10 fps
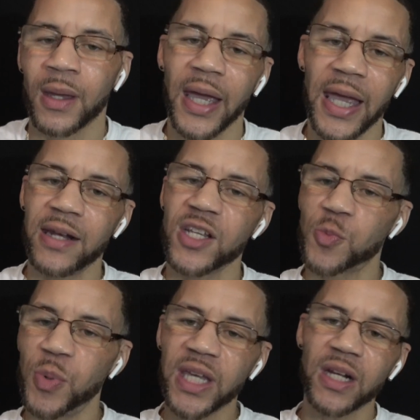And
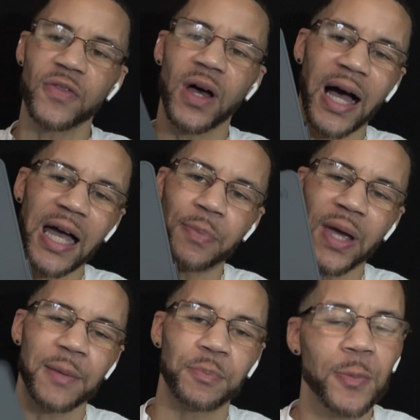speaking of the
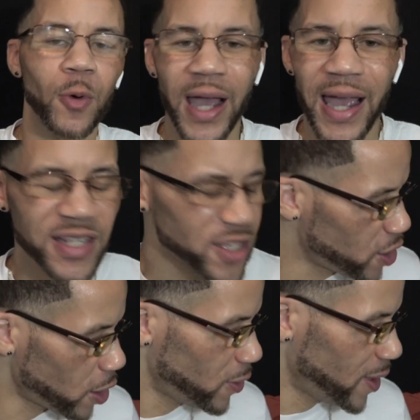iPad, people ask,
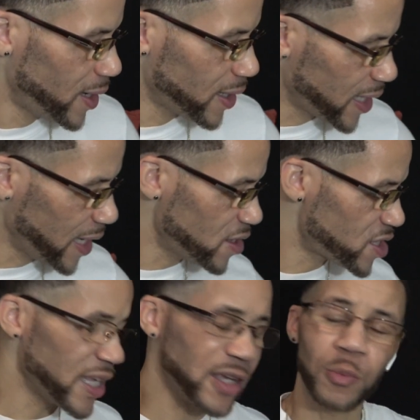can this
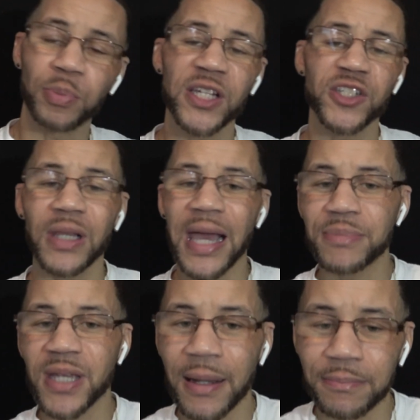thing replace your
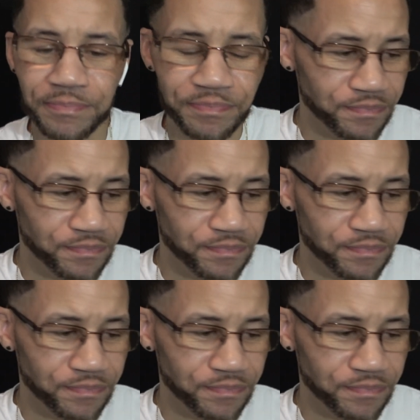laptop?